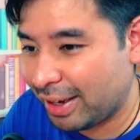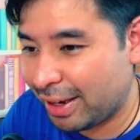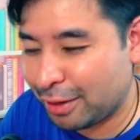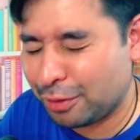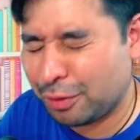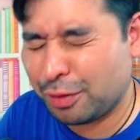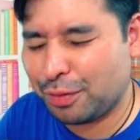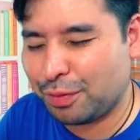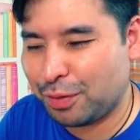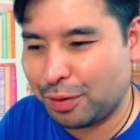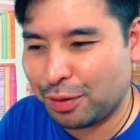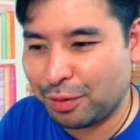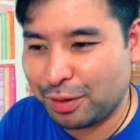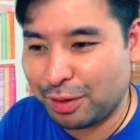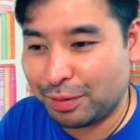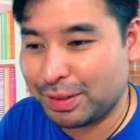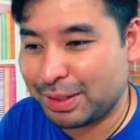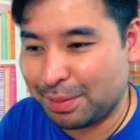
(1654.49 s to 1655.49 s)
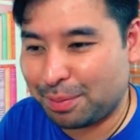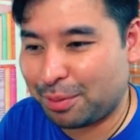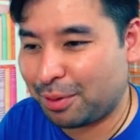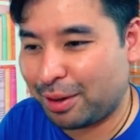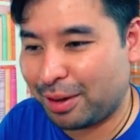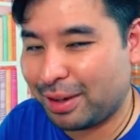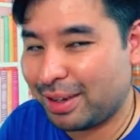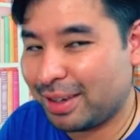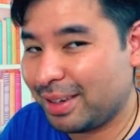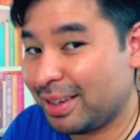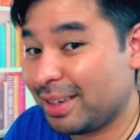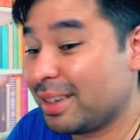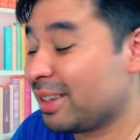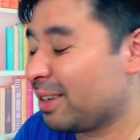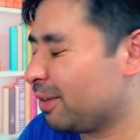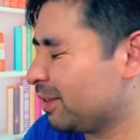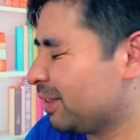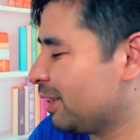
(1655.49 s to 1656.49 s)
I don't know if you know, there is
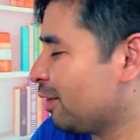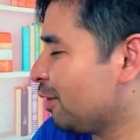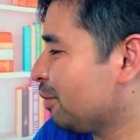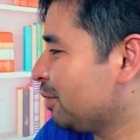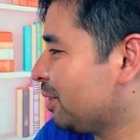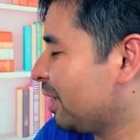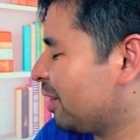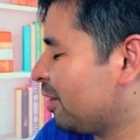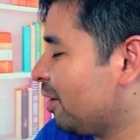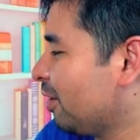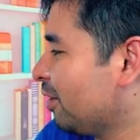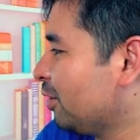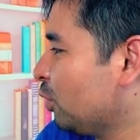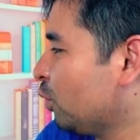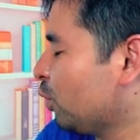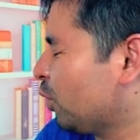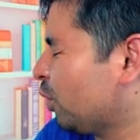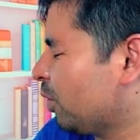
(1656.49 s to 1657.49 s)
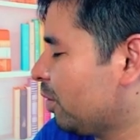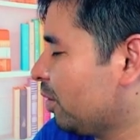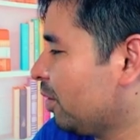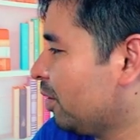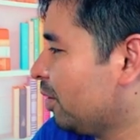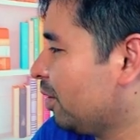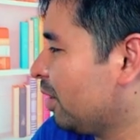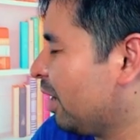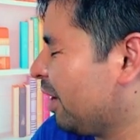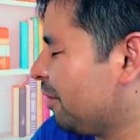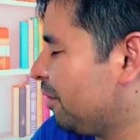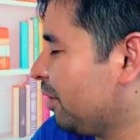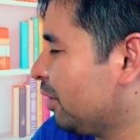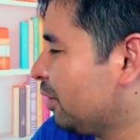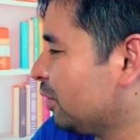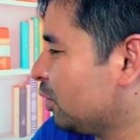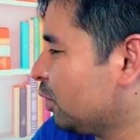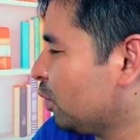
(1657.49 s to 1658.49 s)
an object called, I think it's